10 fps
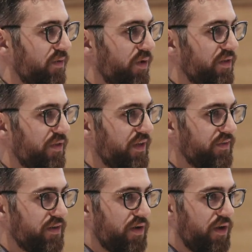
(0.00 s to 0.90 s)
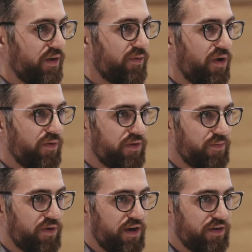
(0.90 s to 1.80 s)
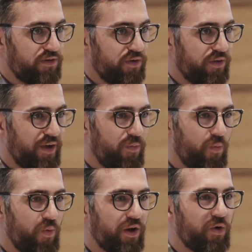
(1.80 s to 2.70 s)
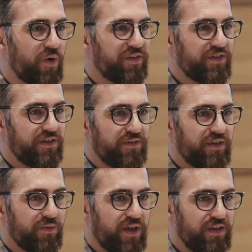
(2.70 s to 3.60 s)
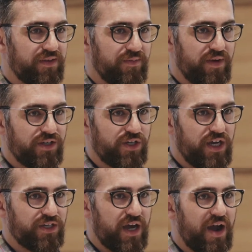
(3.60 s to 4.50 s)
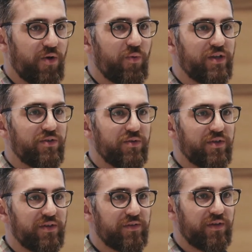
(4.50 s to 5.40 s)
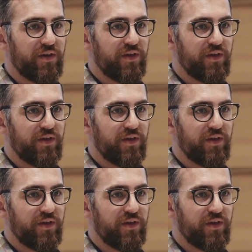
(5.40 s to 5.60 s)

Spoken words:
What are the things that are already wrong with our product? Or like, what questions did it raise that might change how we do this